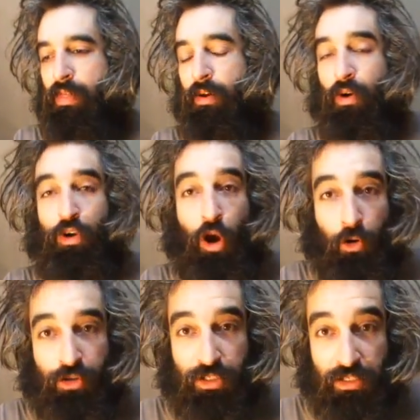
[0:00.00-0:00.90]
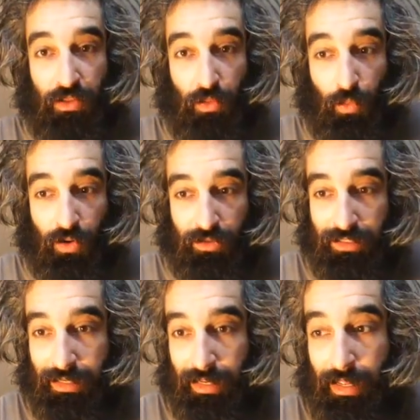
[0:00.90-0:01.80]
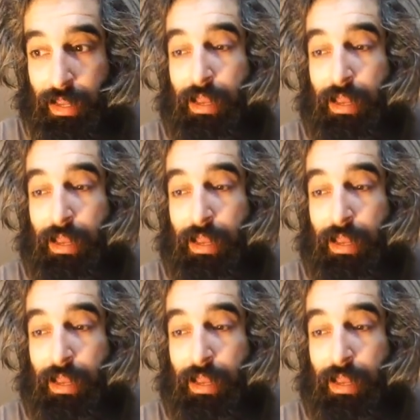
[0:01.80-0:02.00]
there are curses in the world today.